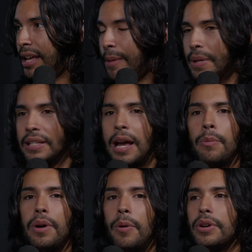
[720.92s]
because I
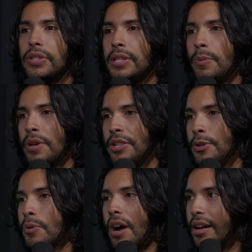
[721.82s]
want to see what
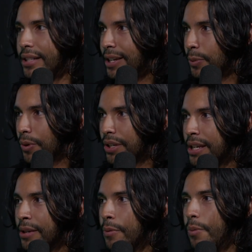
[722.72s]
new content is
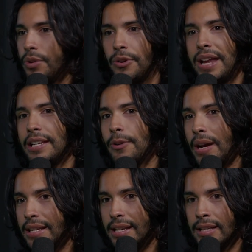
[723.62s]
working, any new
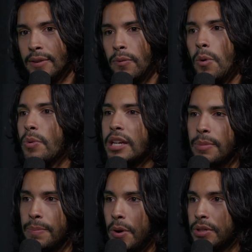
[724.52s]
ideas of what we could
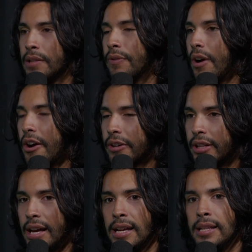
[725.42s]
be posting for our
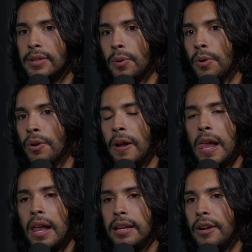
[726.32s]
clients, or,
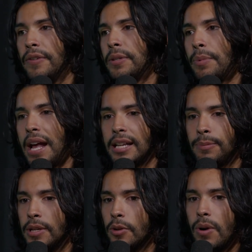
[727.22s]
if someone
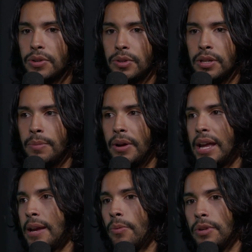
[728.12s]
asks me a question about,
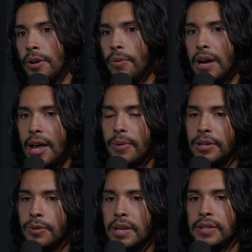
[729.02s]
hey, how do I
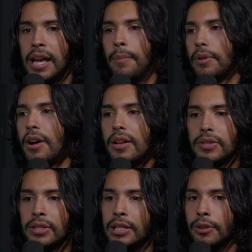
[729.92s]
do this? I'm
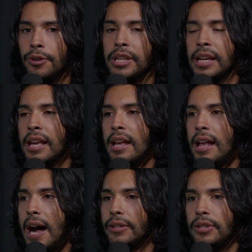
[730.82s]
constantly learning
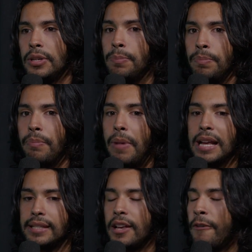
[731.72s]
how to just
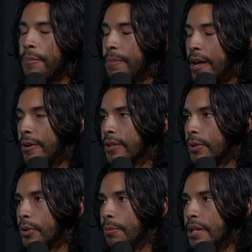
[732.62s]
myself be better on
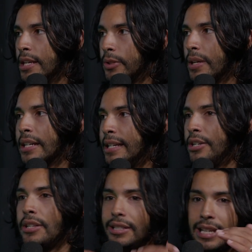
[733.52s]
social media so I can
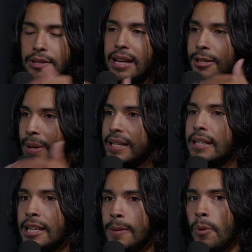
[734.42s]
teach that to my
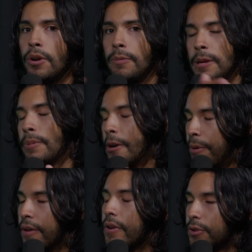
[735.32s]
team or to the people that are
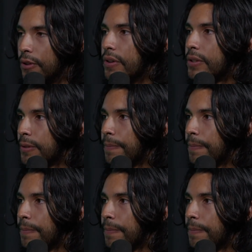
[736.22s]
part of our service.